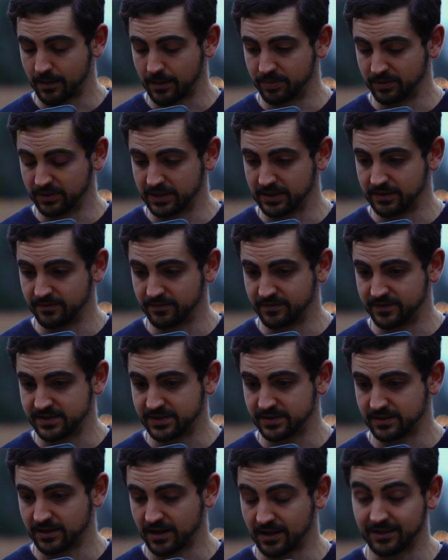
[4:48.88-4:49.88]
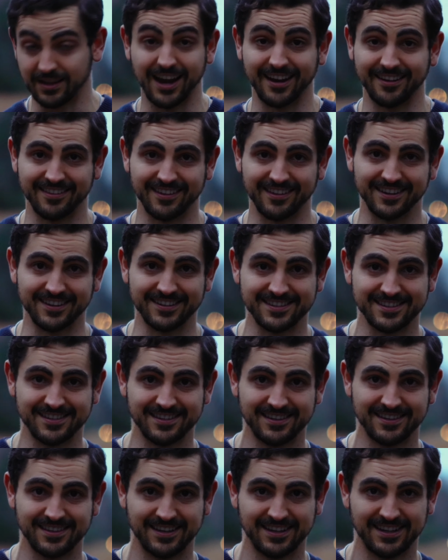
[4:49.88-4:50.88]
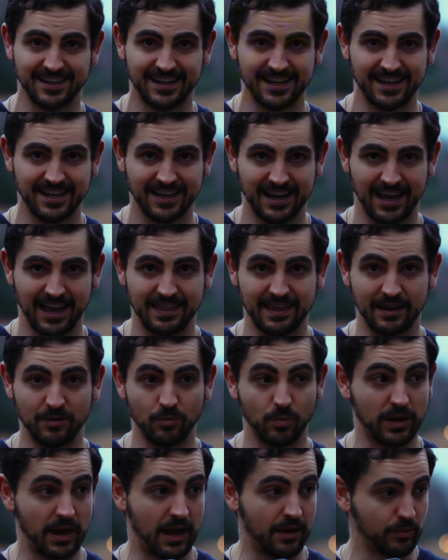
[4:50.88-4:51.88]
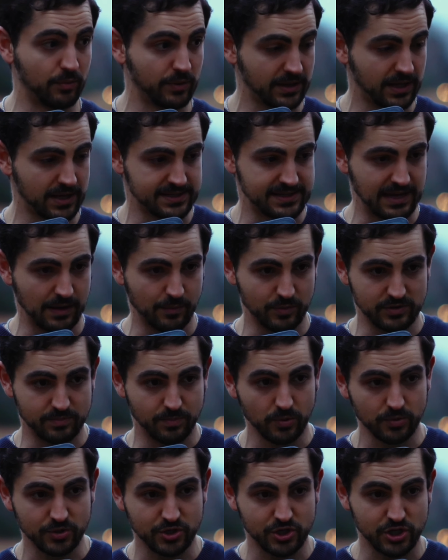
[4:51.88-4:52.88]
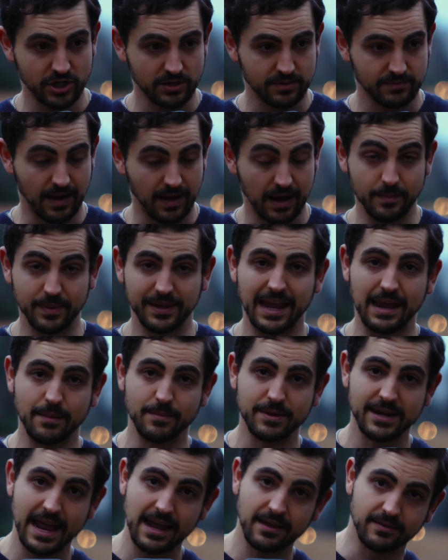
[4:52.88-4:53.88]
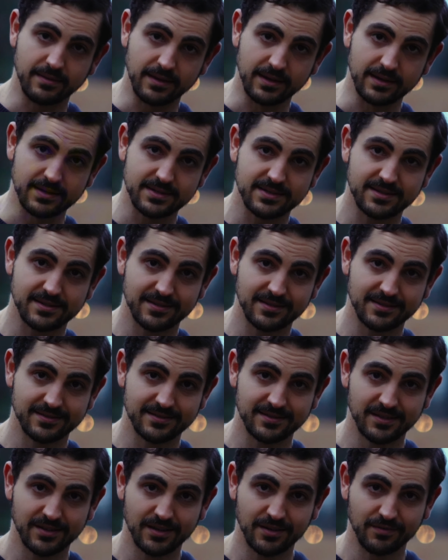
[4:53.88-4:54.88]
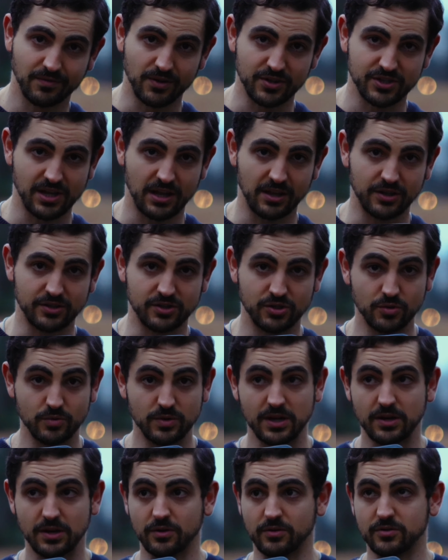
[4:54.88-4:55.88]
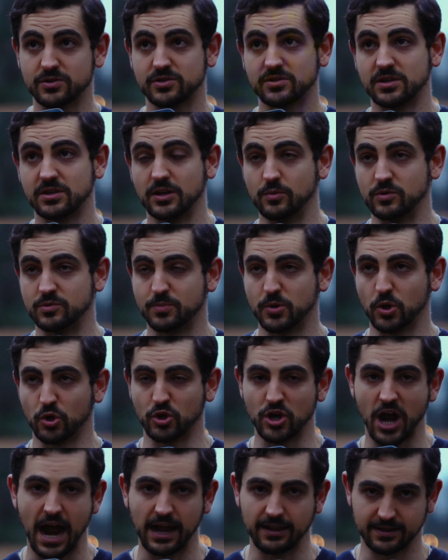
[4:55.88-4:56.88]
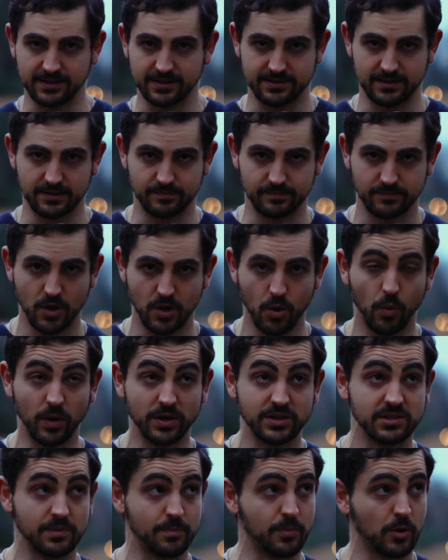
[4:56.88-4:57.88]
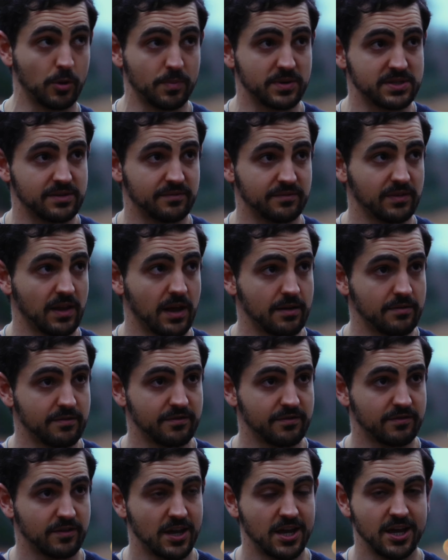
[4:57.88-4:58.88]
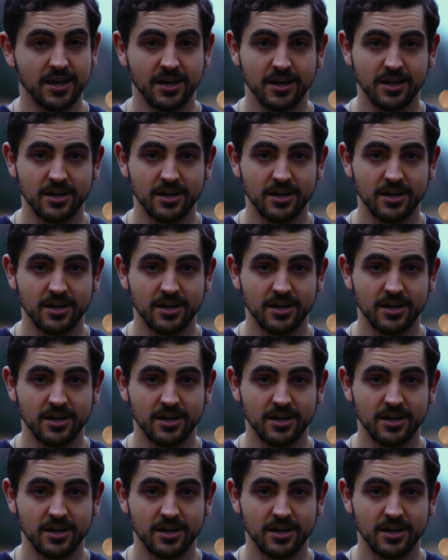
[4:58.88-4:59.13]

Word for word: I believed a lot of things. And then when I realized that was bullshit, I became an atheist. For a solid two years, it was pure nihilism. What's the purpose of life?